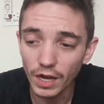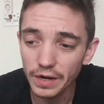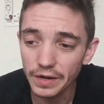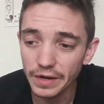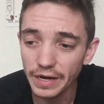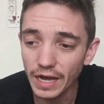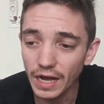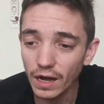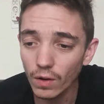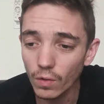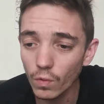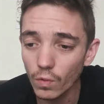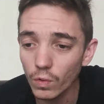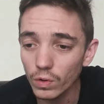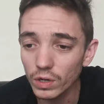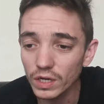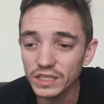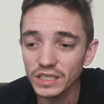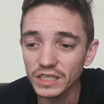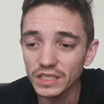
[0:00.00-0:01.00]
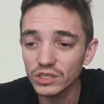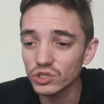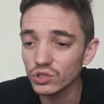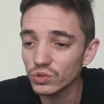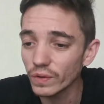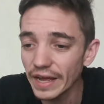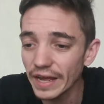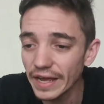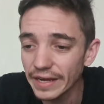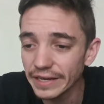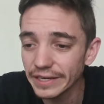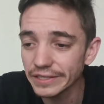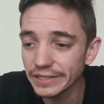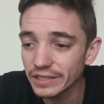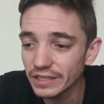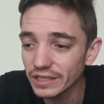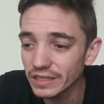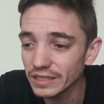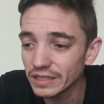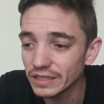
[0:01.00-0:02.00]
Now all I need to
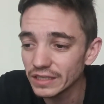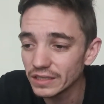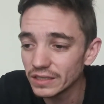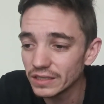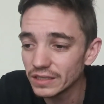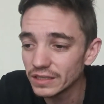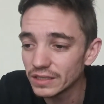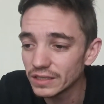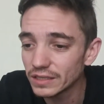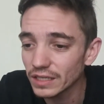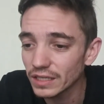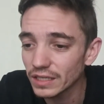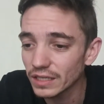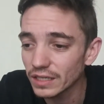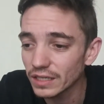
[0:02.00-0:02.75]
add is